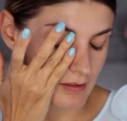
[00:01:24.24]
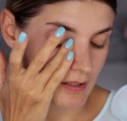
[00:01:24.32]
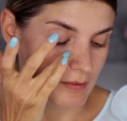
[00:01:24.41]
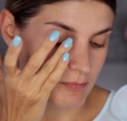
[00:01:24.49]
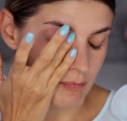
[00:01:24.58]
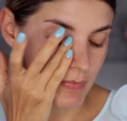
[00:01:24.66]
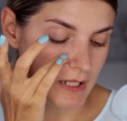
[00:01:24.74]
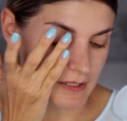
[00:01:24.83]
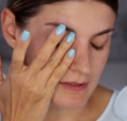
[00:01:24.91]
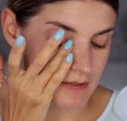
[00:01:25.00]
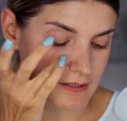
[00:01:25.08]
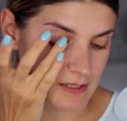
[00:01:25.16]
and
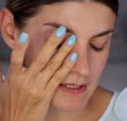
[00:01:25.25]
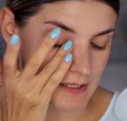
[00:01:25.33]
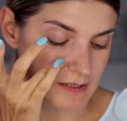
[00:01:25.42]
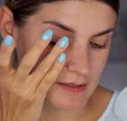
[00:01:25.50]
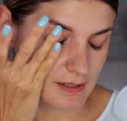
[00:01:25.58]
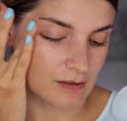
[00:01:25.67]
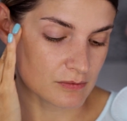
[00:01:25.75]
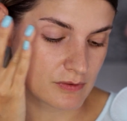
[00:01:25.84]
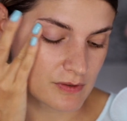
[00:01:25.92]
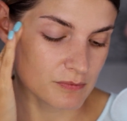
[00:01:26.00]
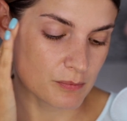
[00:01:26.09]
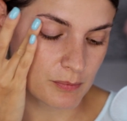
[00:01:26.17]
blending it
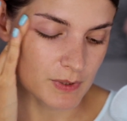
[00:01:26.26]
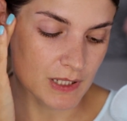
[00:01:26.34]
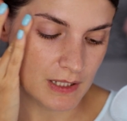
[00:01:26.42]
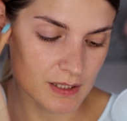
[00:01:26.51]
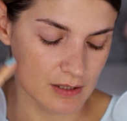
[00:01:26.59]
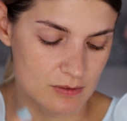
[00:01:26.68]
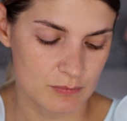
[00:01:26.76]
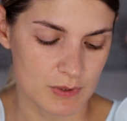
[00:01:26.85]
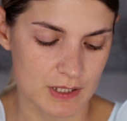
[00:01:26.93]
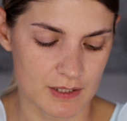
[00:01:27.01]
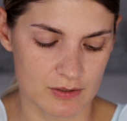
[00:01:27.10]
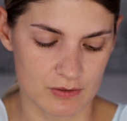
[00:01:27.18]
out really,
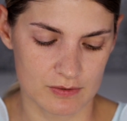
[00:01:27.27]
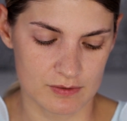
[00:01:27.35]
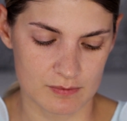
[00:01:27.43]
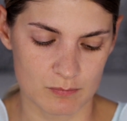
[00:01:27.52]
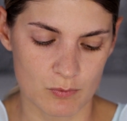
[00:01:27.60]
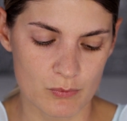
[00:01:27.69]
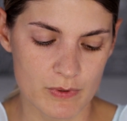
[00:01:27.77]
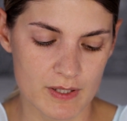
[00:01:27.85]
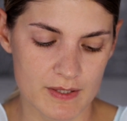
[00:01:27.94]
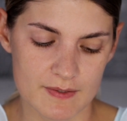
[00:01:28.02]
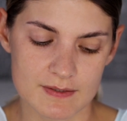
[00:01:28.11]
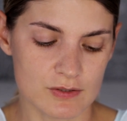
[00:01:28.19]
really good. More than
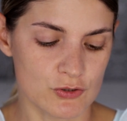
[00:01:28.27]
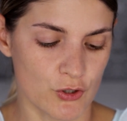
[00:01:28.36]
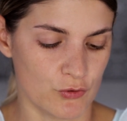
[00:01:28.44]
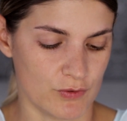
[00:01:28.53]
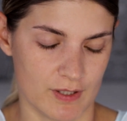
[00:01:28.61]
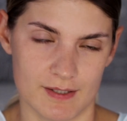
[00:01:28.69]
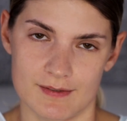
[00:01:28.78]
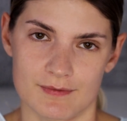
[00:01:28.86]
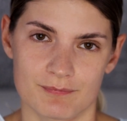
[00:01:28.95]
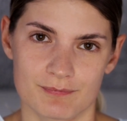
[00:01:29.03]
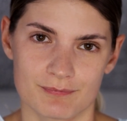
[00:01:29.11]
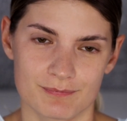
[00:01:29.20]
this you don't need.
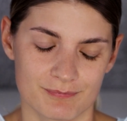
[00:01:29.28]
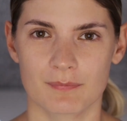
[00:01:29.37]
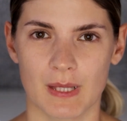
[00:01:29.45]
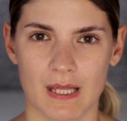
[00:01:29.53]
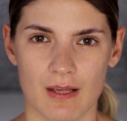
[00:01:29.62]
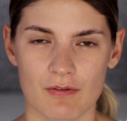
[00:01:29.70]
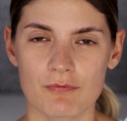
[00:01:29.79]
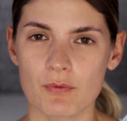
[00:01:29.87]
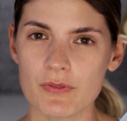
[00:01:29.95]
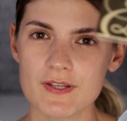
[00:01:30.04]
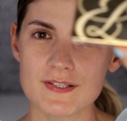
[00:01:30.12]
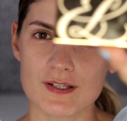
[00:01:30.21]
For
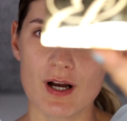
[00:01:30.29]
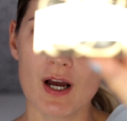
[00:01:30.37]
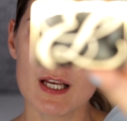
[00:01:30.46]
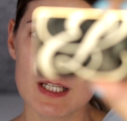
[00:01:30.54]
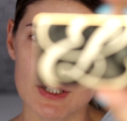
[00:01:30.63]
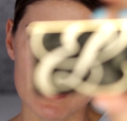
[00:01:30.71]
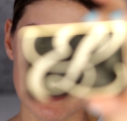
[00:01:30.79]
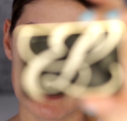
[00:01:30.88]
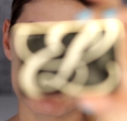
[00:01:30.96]
this eye look,